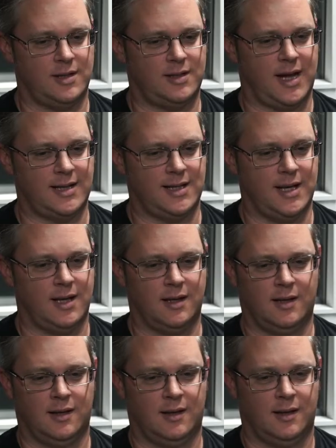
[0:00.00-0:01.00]

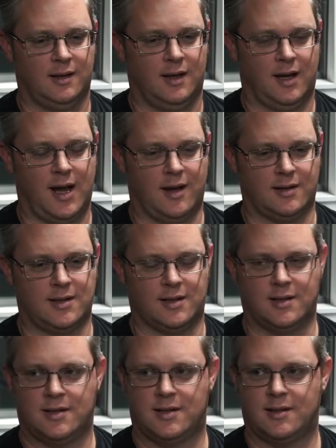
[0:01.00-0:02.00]
statty.
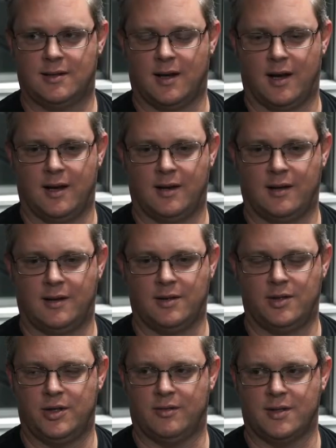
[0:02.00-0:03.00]
accountants, like uh,
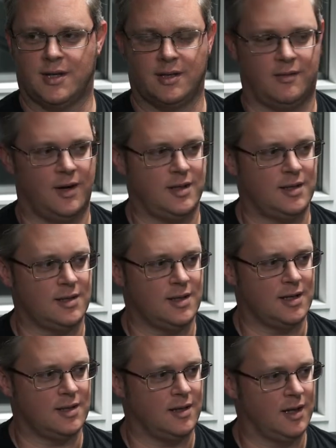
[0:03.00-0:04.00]
insurance underwriters,
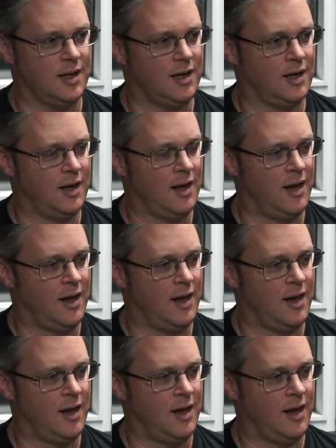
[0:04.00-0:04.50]
that sort of thing. Yeah, I mean